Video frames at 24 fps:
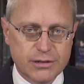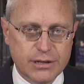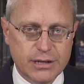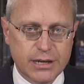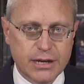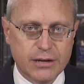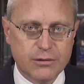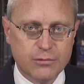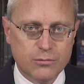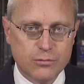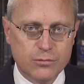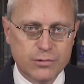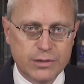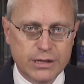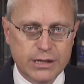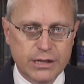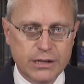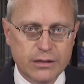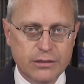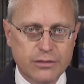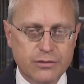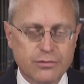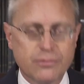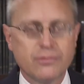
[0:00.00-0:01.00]
again,
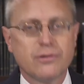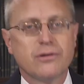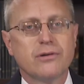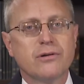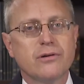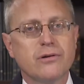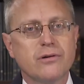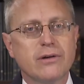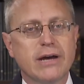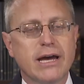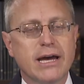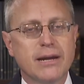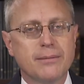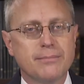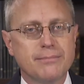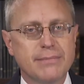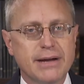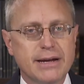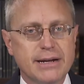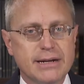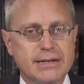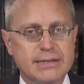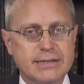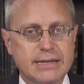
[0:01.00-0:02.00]
read through and
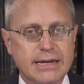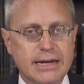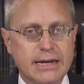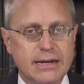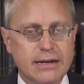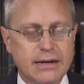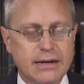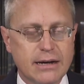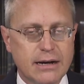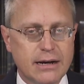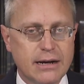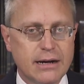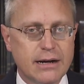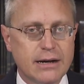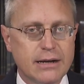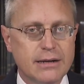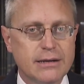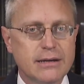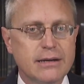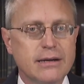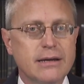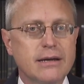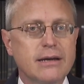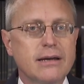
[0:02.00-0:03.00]
meditate on